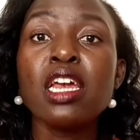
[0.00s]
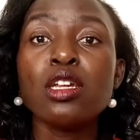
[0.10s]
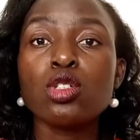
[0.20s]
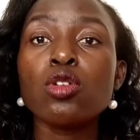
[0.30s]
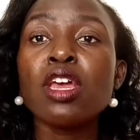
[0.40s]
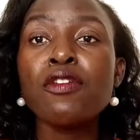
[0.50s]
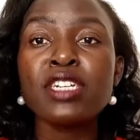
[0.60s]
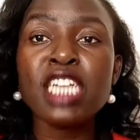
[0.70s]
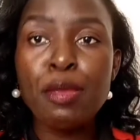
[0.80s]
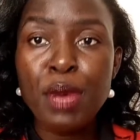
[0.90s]
So every
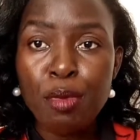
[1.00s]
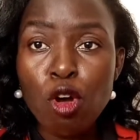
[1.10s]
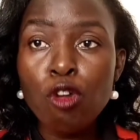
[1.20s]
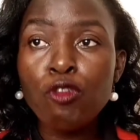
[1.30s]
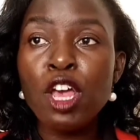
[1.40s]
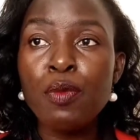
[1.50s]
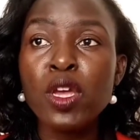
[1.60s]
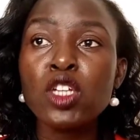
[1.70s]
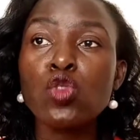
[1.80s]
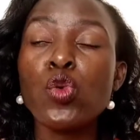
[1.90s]
time I'm off, I
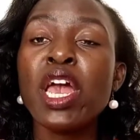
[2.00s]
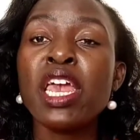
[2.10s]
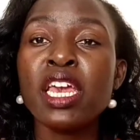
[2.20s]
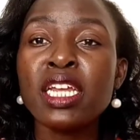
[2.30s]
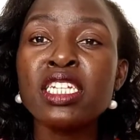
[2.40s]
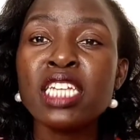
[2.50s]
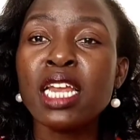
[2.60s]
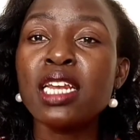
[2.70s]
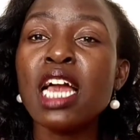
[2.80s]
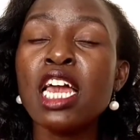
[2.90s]
make sure I
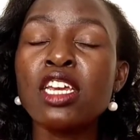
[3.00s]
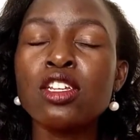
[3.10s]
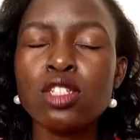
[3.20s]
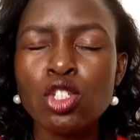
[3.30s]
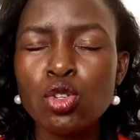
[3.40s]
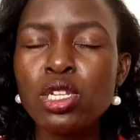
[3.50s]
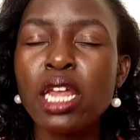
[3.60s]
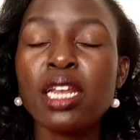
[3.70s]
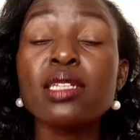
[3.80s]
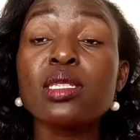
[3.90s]
shoot
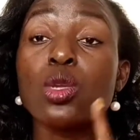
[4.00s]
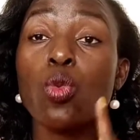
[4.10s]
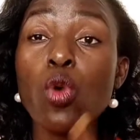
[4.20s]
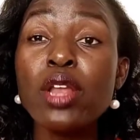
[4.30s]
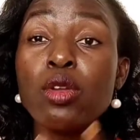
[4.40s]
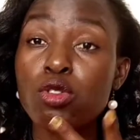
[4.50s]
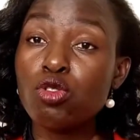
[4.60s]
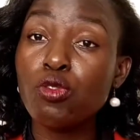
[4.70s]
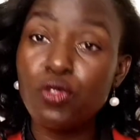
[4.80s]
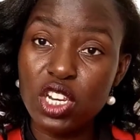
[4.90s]
at least 1 or
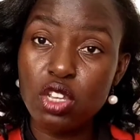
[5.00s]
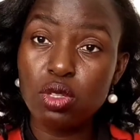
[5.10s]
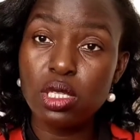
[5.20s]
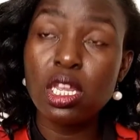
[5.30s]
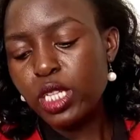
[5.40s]
2 videos.